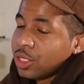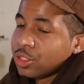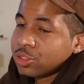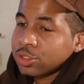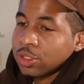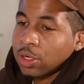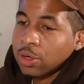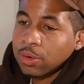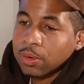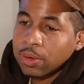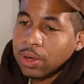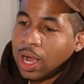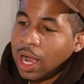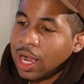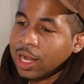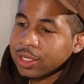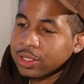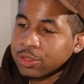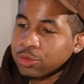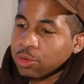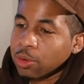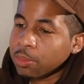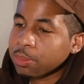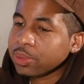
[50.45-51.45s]
So I
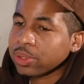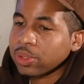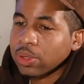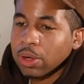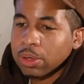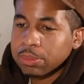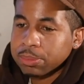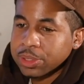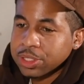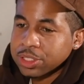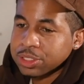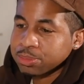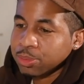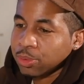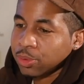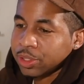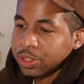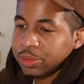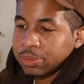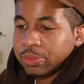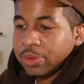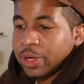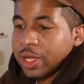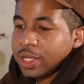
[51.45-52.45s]
grew up in Long Beach, born
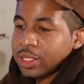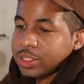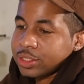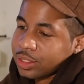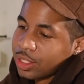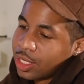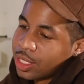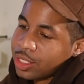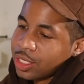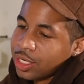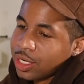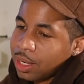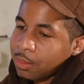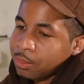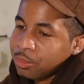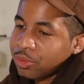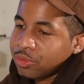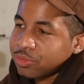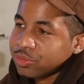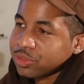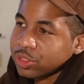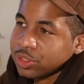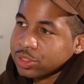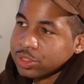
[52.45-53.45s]
and raised, and then I
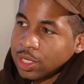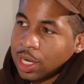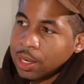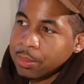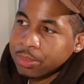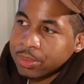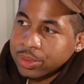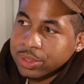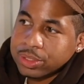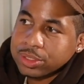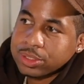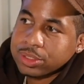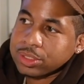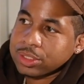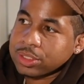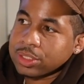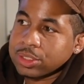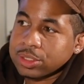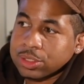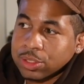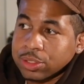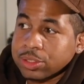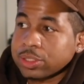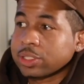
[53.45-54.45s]
moved to Cypress to
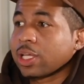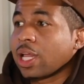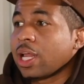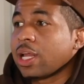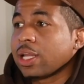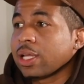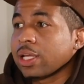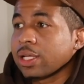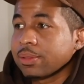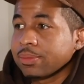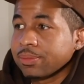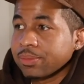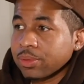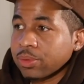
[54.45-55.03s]
start skating.